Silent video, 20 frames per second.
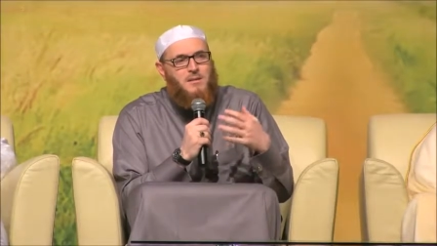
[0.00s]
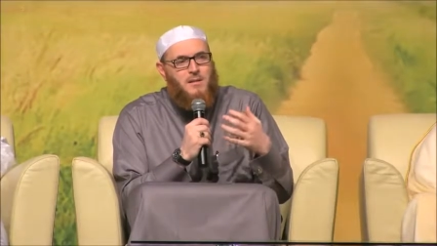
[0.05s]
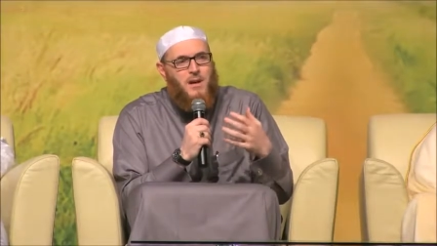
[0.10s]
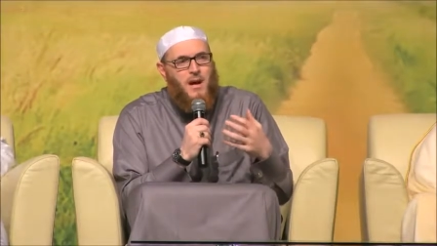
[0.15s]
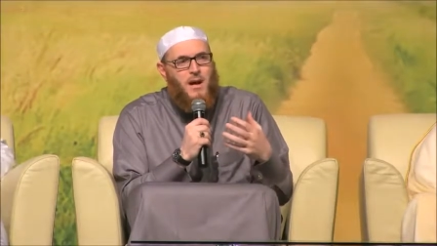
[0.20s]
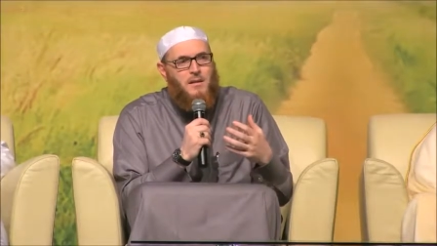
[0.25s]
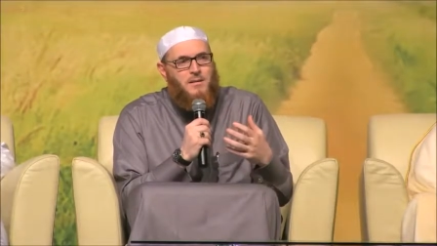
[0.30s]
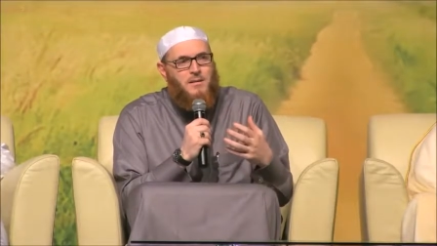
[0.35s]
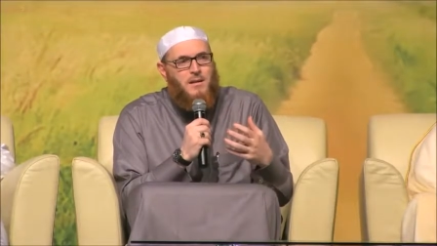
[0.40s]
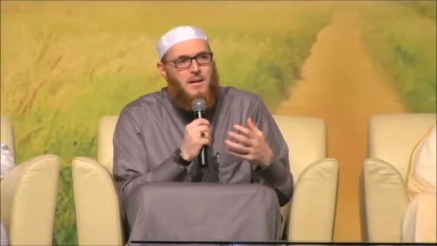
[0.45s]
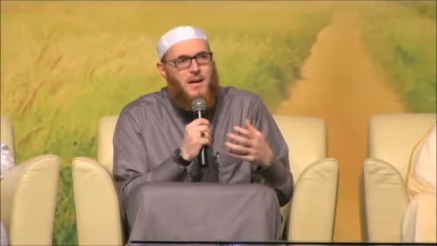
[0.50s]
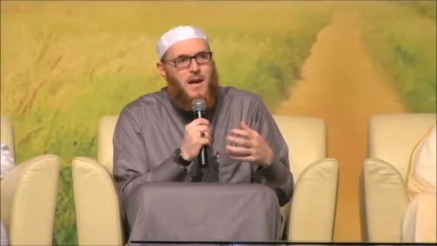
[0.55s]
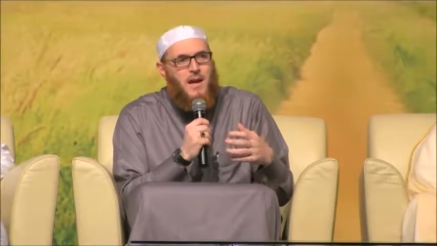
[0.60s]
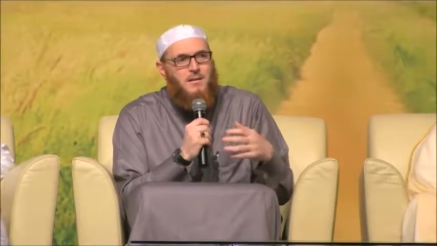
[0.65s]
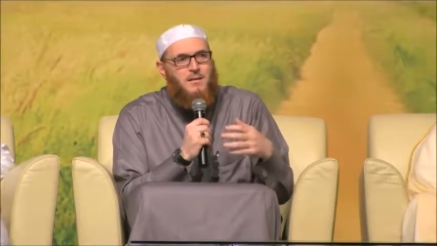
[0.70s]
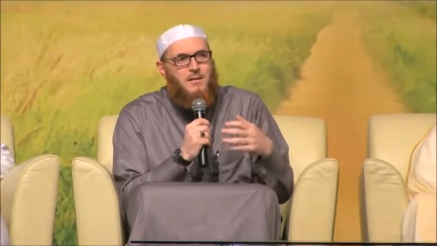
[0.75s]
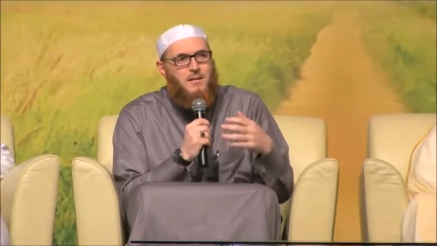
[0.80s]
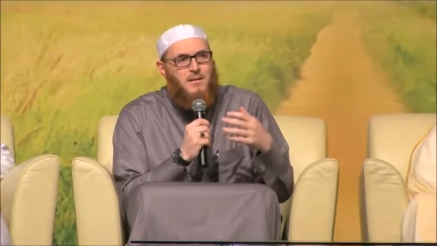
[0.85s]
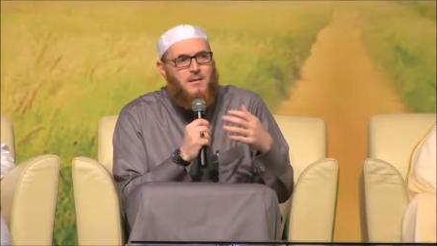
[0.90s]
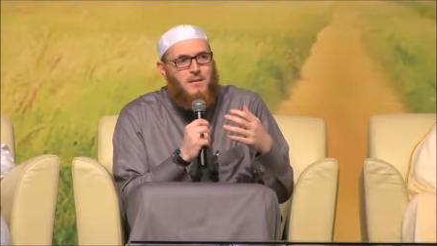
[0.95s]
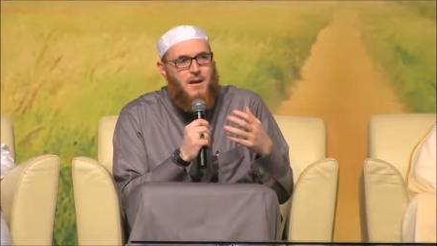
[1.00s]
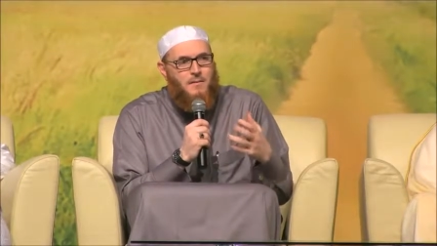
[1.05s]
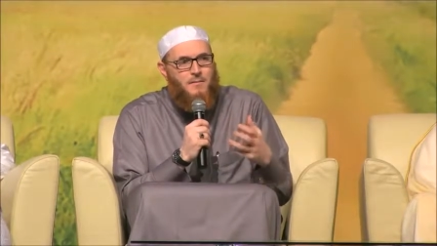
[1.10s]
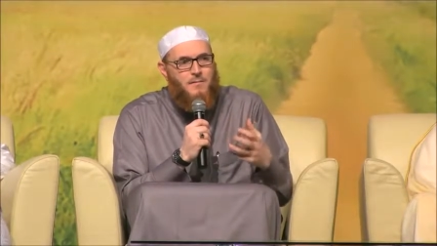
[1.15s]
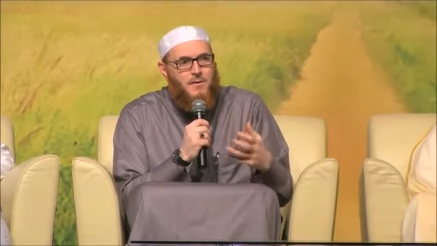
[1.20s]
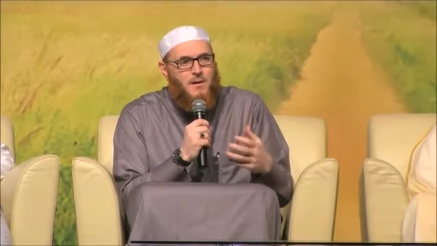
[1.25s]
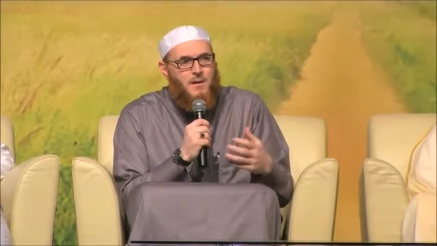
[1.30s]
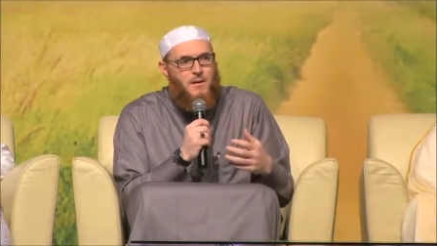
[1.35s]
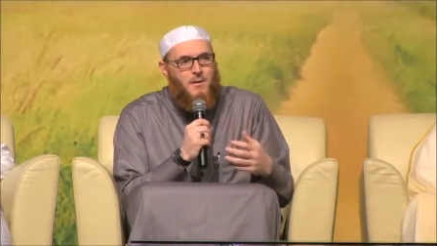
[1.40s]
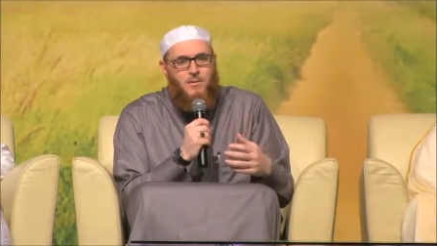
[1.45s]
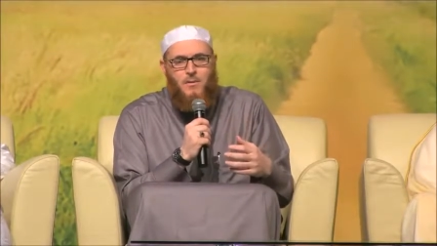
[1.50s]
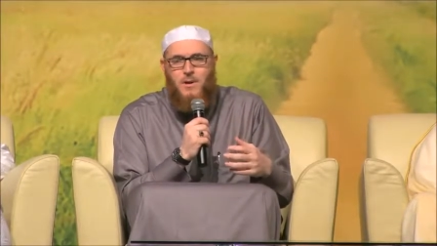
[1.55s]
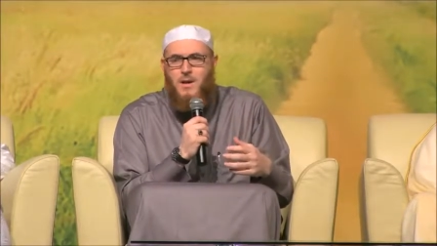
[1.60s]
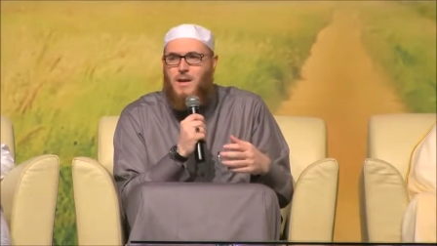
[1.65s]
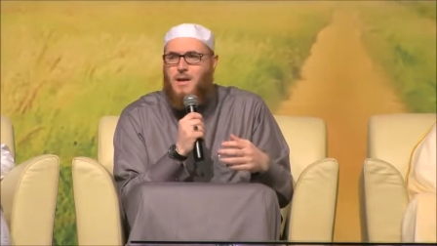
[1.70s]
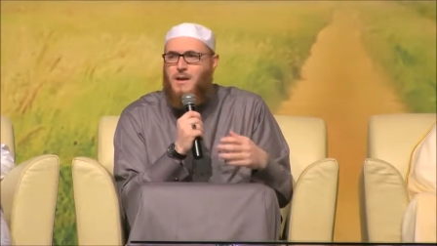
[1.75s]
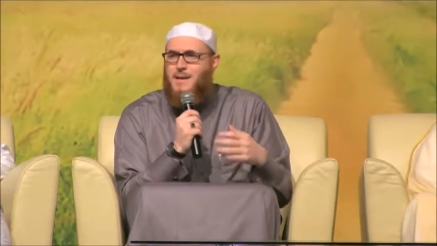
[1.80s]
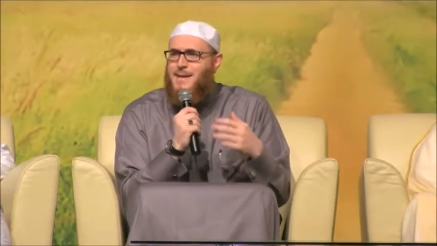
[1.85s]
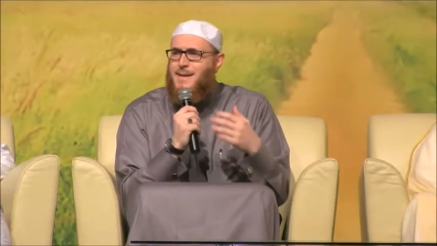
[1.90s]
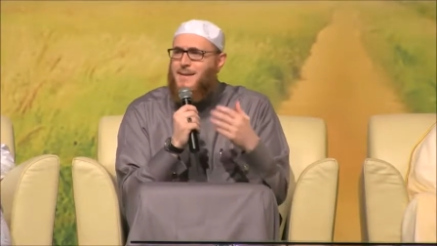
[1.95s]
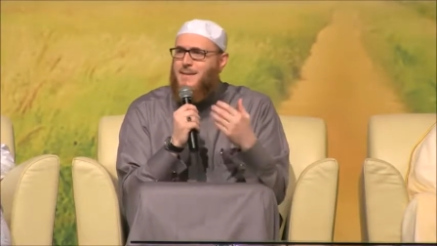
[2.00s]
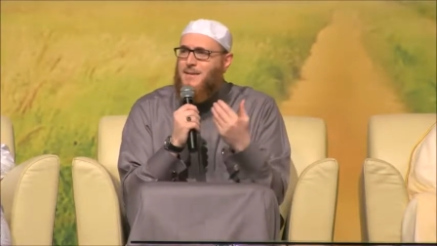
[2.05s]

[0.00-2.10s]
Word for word: disguising as a traveler, wearing